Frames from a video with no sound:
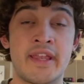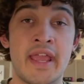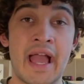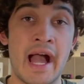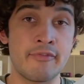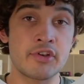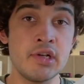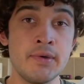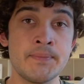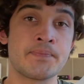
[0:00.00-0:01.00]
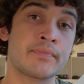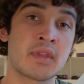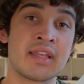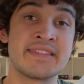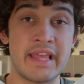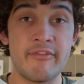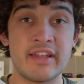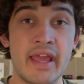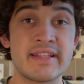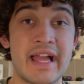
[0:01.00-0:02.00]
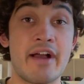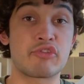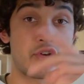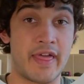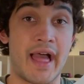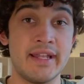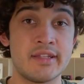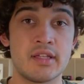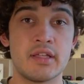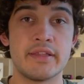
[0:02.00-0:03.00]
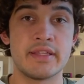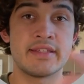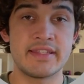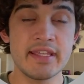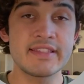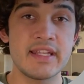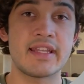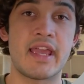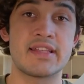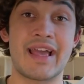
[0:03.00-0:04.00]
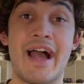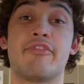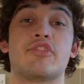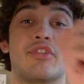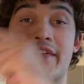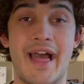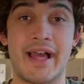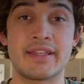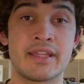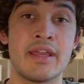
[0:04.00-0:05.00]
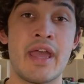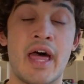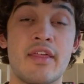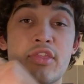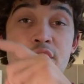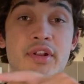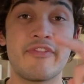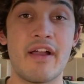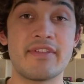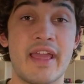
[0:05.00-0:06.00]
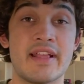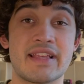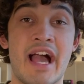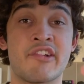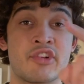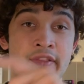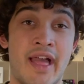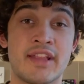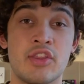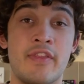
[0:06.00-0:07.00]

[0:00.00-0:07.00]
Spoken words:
day after, 7 days after that, 16 days after that, and then 35 days after that. So